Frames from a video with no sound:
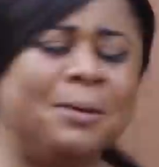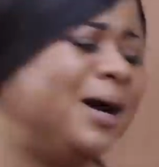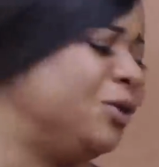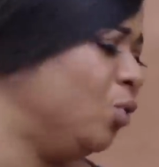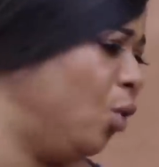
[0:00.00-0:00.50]

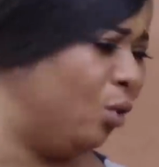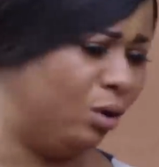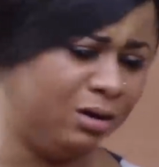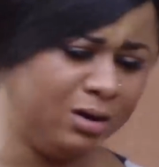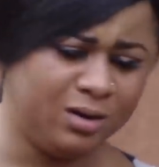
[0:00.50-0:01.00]
Mama,
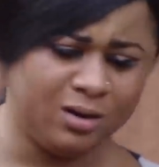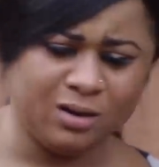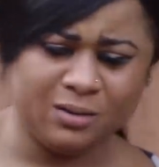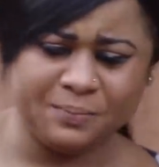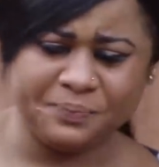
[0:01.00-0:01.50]
no.
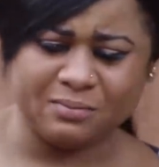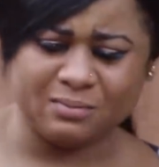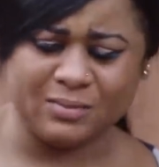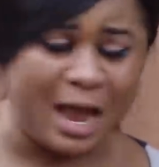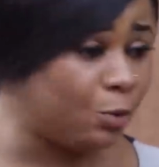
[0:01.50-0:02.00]

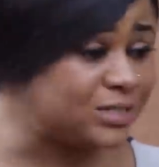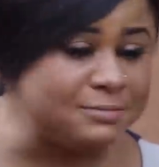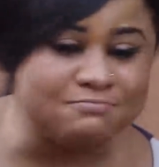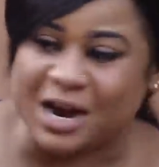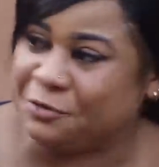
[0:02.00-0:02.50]
I
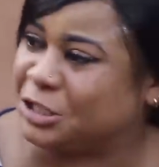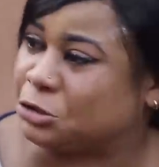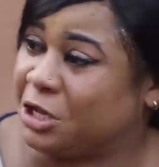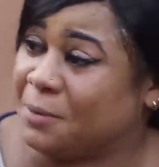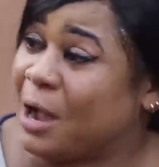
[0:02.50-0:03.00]
wasn't married
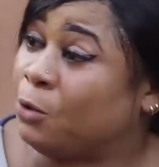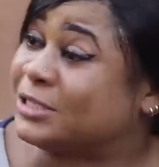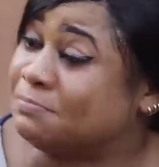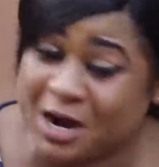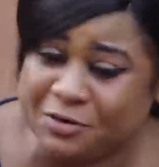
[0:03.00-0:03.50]
to him. I was